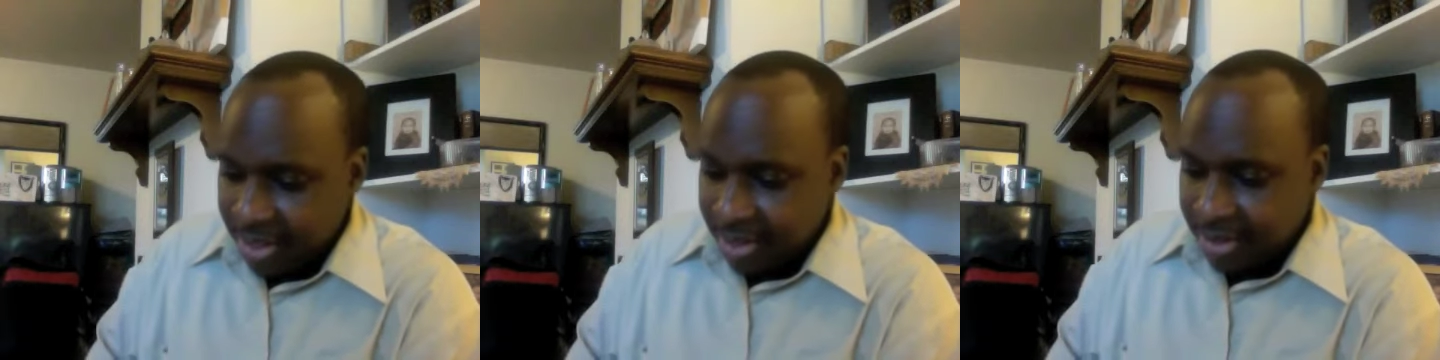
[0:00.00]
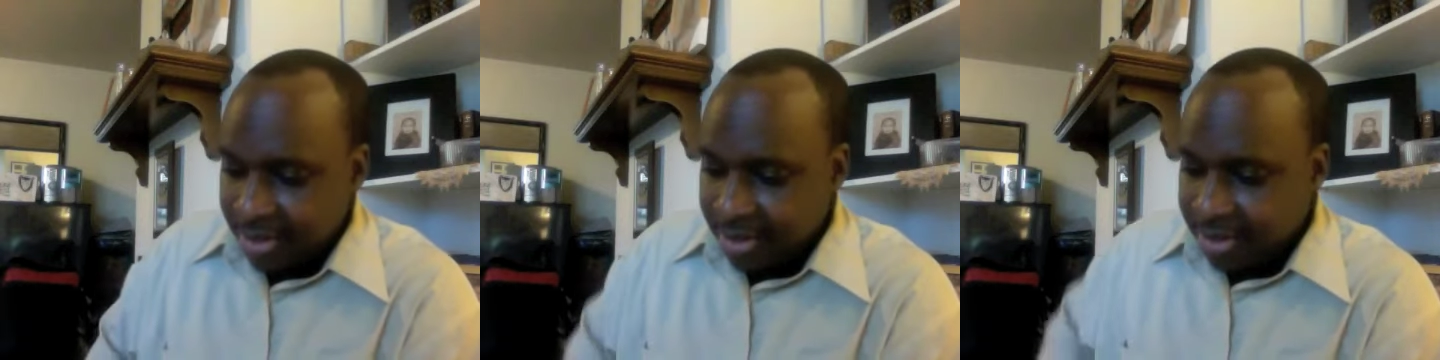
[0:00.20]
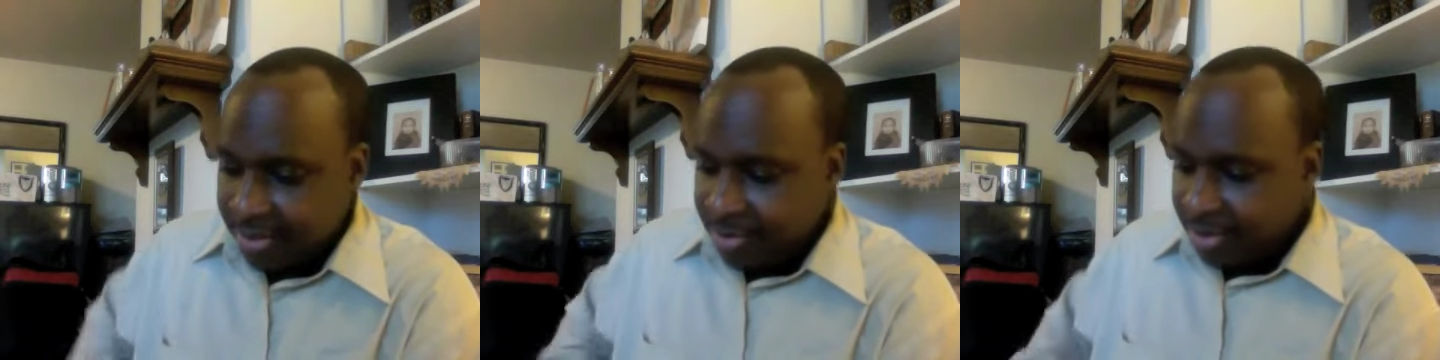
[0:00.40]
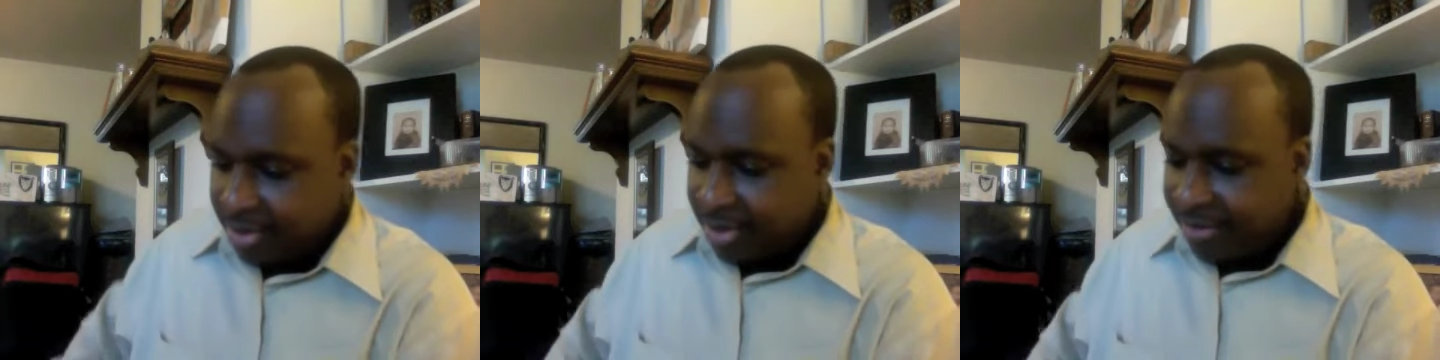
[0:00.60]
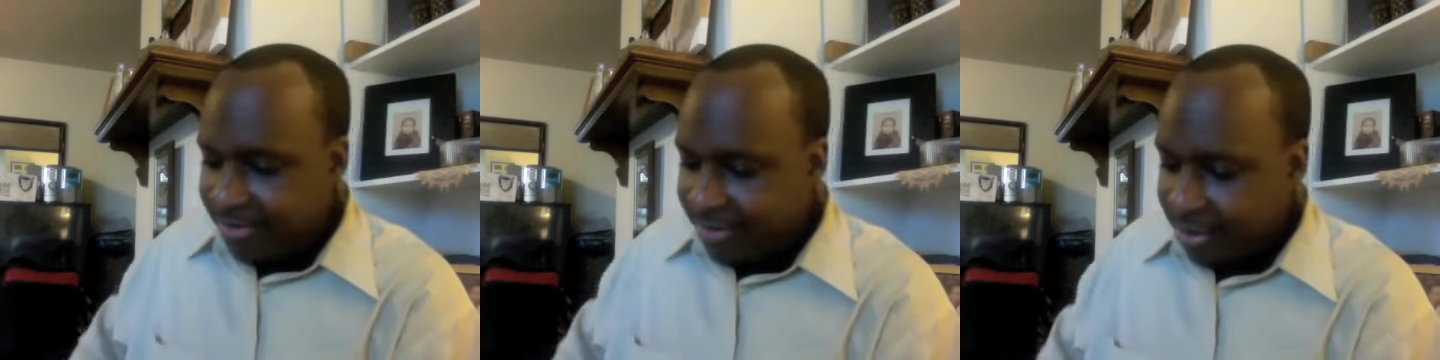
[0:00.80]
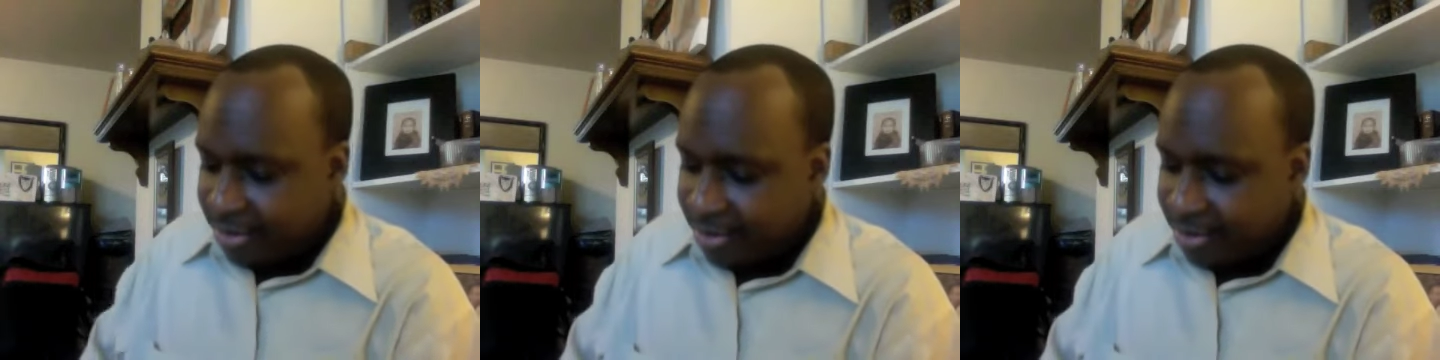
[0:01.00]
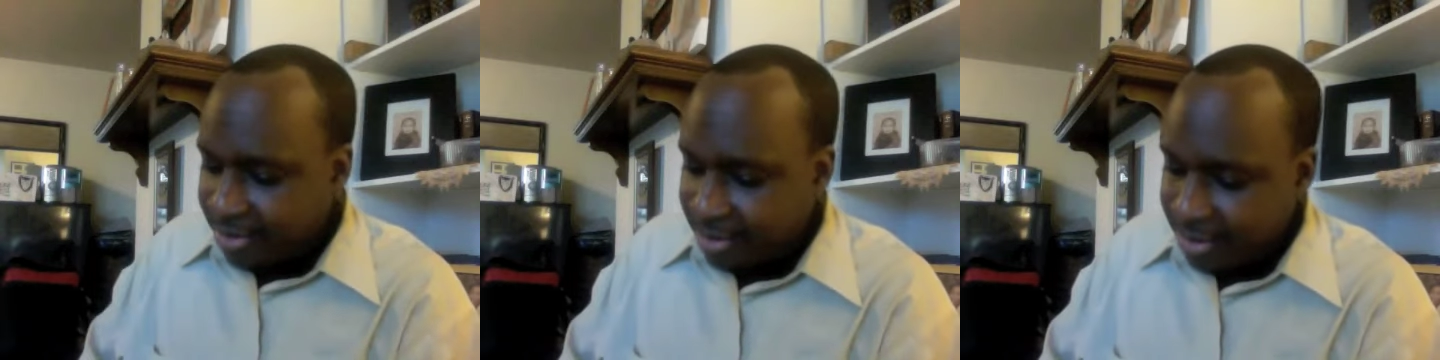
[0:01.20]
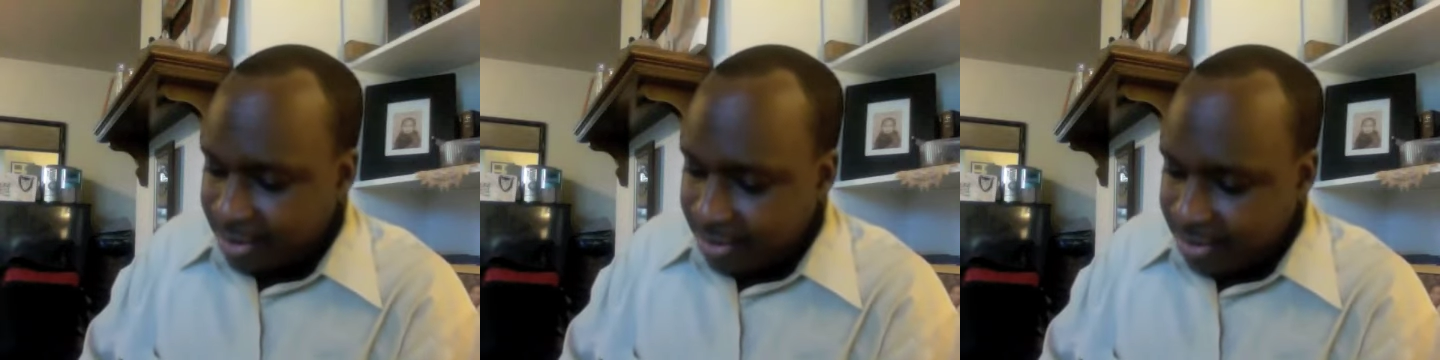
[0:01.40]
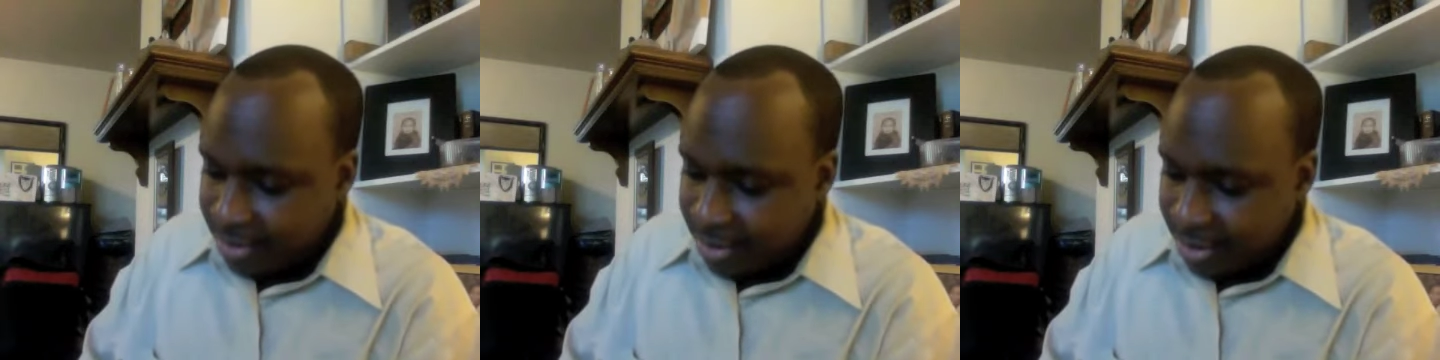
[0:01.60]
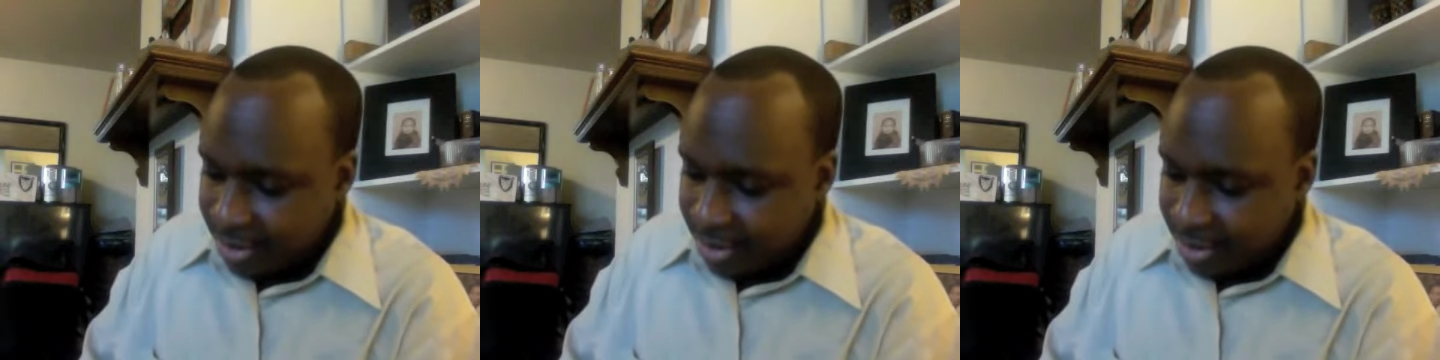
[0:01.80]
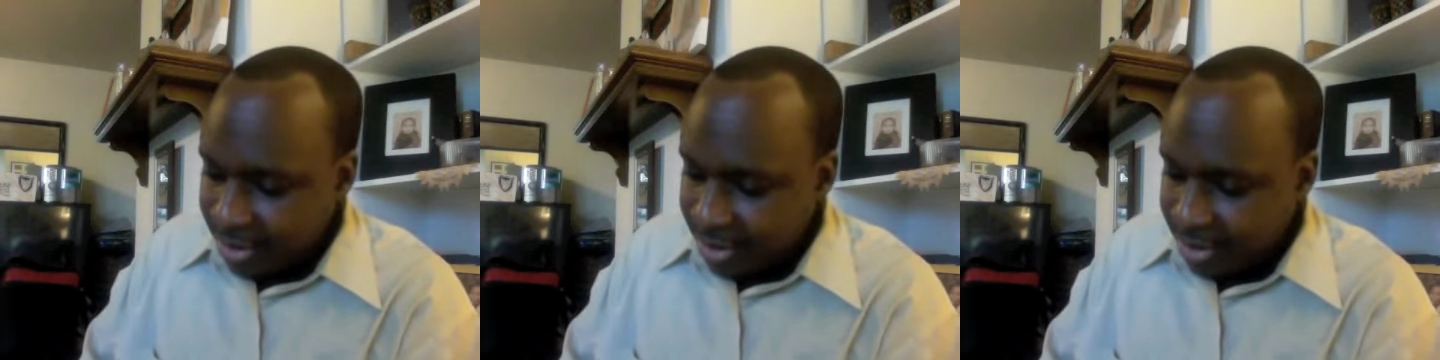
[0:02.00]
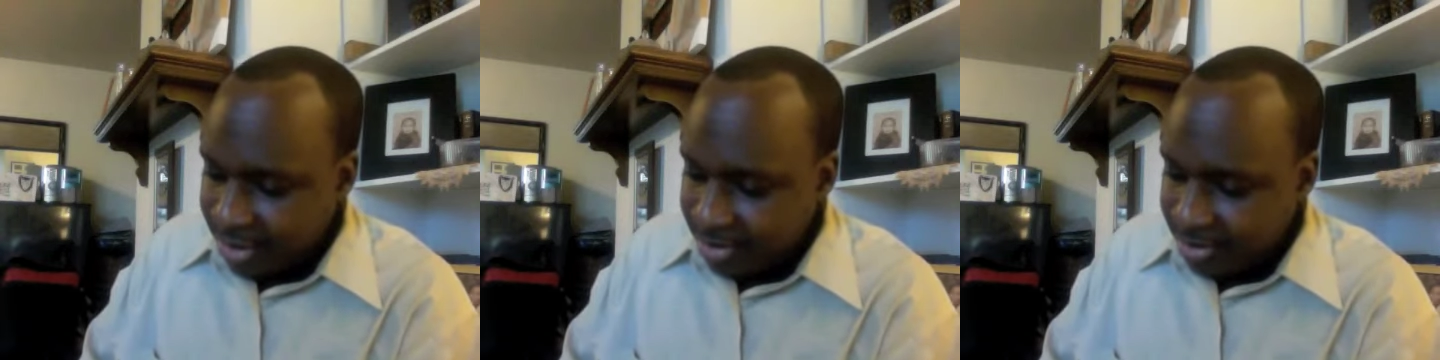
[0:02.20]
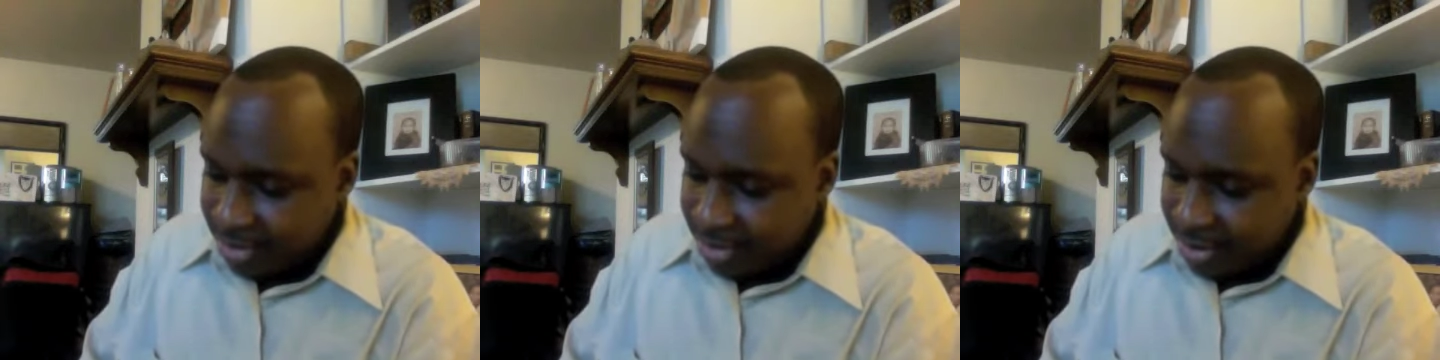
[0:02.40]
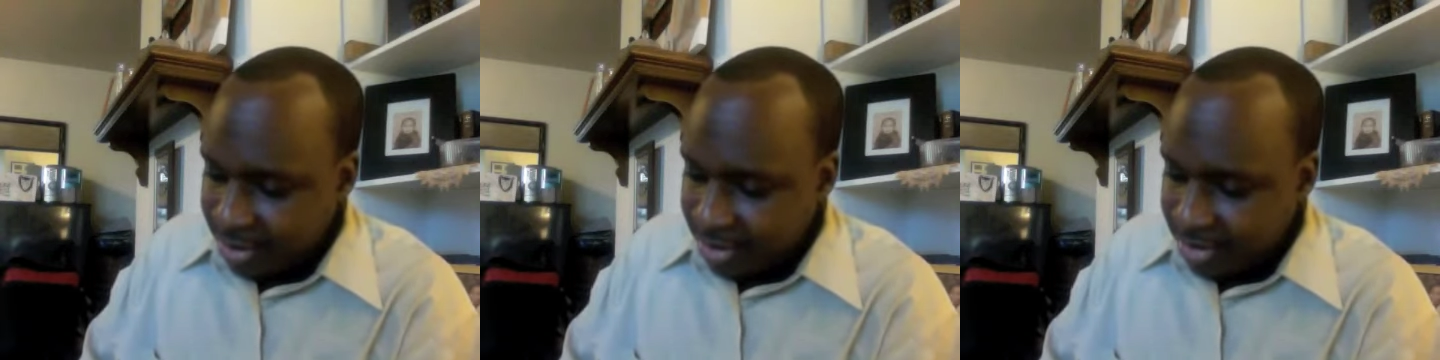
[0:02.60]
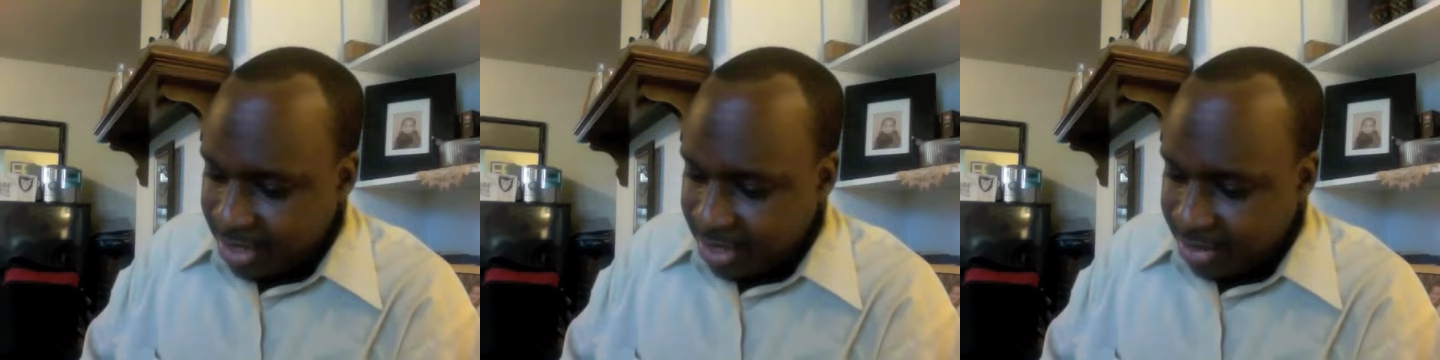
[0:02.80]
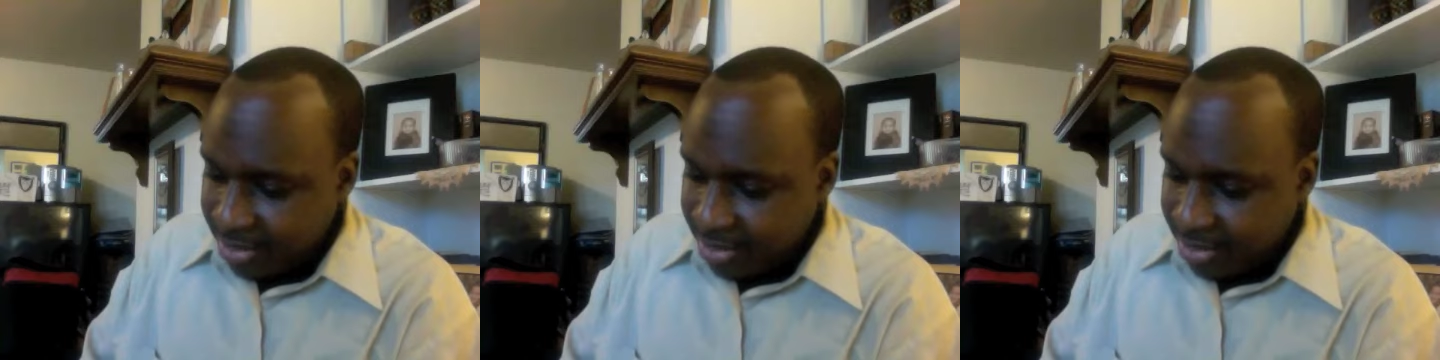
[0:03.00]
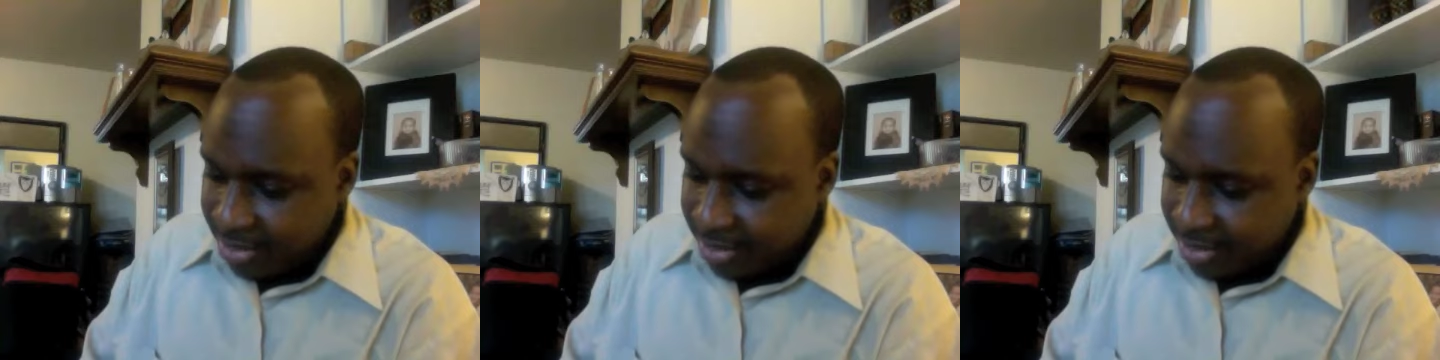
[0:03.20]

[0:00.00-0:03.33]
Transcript: this is where they first were uh, is spoke about.